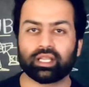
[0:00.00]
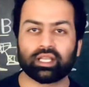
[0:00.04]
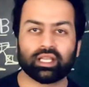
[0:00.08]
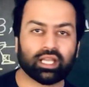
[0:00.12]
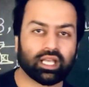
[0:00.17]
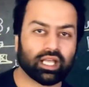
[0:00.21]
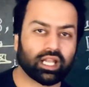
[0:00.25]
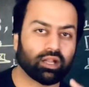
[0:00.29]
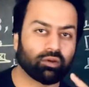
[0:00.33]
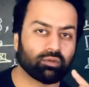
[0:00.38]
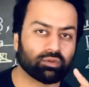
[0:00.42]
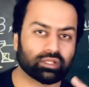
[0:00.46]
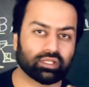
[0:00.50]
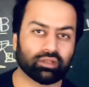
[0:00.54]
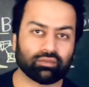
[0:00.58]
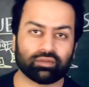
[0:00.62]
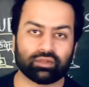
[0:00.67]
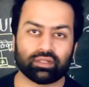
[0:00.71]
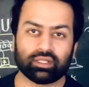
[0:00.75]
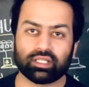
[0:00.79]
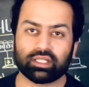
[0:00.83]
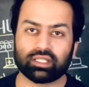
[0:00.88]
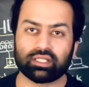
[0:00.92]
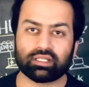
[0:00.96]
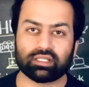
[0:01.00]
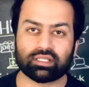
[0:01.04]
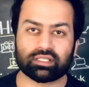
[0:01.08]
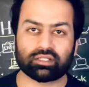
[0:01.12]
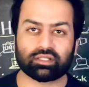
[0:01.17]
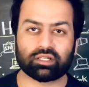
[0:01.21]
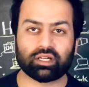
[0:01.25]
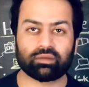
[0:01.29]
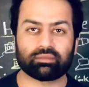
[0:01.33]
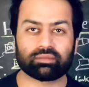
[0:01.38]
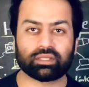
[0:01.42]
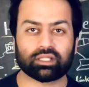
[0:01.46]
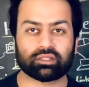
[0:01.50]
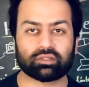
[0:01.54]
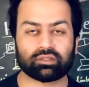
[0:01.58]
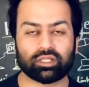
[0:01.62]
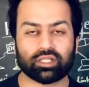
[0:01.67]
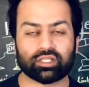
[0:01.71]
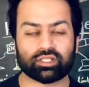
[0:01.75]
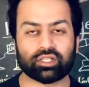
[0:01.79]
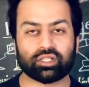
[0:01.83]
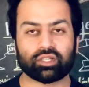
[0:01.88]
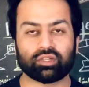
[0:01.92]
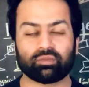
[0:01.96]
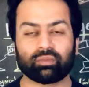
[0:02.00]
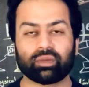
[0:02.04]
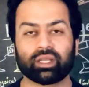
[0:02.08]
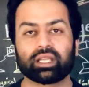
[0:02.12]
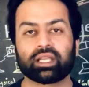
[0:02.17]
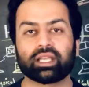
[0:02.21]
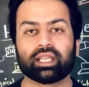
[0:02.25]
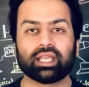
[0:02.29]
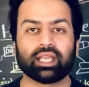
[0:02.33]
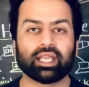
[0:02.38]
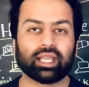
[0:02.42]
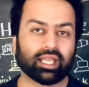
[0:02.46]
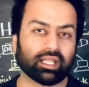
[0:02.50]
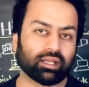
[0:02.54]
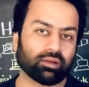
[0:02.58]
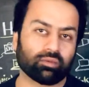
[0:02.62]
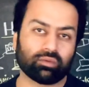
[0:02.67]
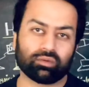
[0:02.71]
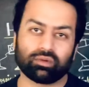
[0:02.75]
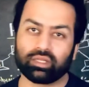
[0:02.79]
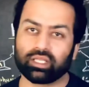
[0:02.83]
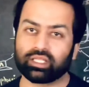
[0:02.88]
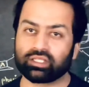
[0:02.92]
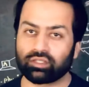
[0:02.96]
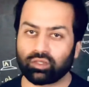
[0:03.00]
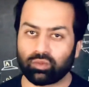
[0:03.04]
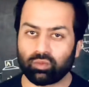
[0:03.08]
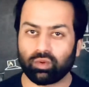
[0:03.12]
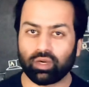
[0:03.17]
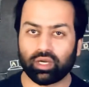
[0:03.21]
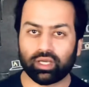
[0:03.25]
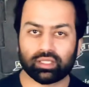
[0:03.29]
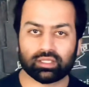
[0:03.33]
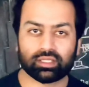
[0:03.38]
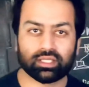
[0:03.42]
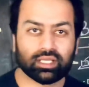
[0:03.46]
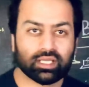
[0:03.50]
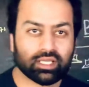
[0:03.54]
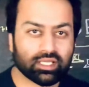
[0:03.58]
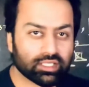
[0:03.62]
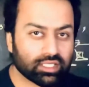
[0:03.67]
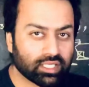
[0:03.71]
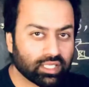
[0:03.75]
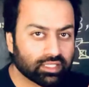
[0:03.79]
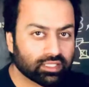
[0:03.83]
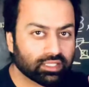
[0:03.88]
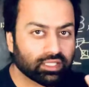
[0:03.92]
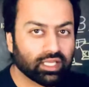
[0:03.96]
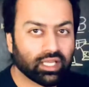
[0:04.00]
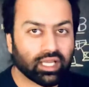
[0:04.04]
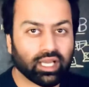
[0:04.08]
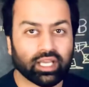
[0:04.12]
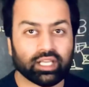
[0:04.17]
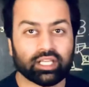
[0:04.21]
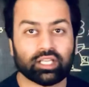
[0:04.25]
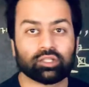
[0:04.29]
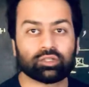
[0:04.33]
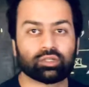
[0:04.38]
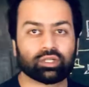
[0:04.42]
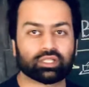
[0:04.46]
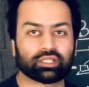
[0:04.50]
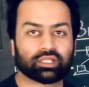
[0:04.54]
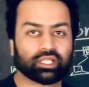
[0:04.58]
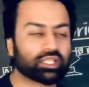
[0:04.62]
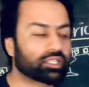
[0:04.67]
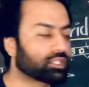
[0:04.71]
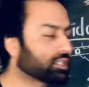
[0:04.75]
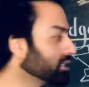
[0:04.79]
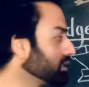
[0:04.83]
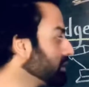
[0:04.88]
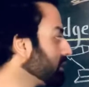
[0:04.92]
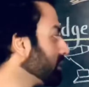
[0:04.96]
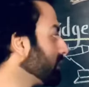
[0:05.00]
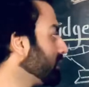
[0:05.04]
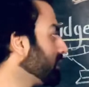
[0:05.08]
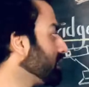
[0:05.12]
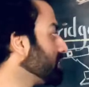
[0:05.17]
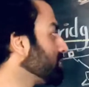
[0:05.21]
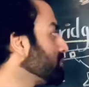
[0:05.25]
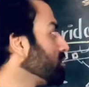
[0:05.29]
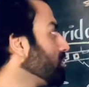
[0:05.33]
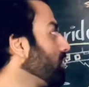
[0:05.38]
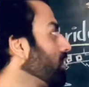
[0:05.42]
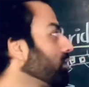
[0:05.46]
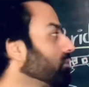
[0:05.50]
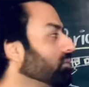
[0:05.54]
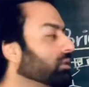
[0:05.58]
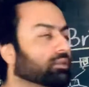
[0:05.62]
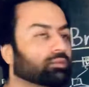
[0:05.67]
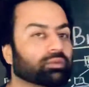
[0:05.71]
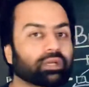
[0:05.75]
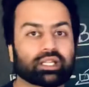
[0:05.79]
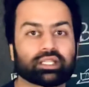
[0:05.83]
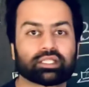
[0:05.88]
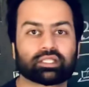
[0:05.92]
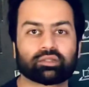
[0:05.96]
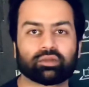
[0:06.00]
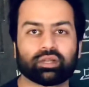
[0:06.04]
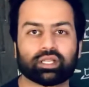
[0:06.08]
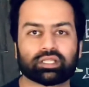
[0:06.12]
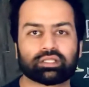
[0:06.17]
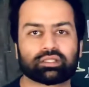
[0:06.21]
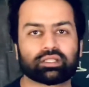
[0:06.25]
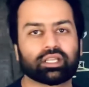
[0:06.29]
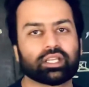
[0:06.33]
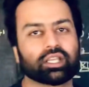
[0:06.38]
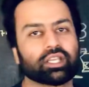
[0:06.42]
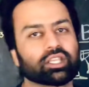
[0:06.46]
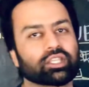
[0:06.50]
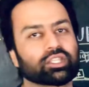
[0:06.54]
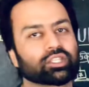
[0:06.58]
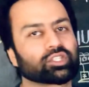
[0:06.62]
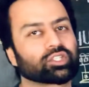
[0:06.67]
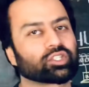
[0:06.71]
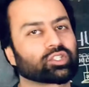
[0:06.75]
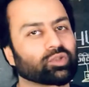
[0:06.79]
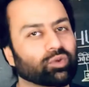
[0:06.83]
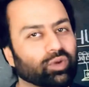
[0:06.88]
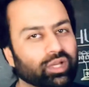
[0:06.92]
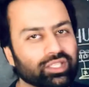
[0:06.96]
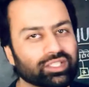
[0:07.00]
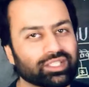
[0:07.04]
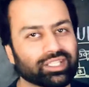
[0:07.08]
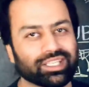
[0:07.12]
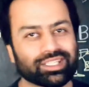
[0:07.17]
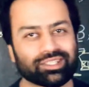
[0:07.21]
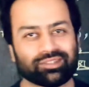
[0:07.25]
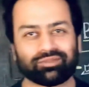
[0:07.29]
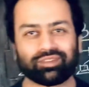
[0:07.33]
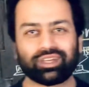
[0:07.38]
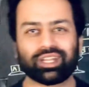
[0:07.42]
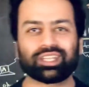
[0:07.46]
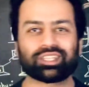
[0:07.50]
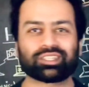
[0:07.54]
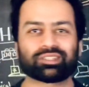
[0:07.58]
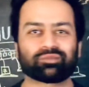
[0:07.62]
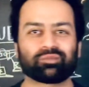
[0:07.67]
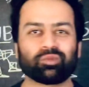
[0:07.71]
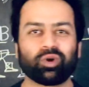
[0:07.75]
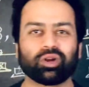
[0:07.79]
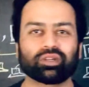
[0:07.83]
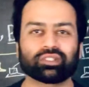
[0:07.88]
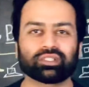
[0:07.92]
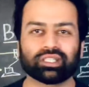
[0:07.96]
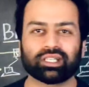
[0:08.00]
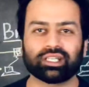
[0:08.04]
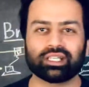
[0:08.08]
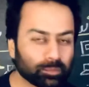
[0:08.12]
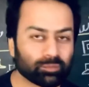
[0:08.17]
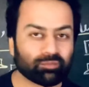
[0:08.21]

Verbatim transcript: and I will definitely describe that collision domain in later while. Just I need your attention. Let's talk about what is switch. Switch is very smarter,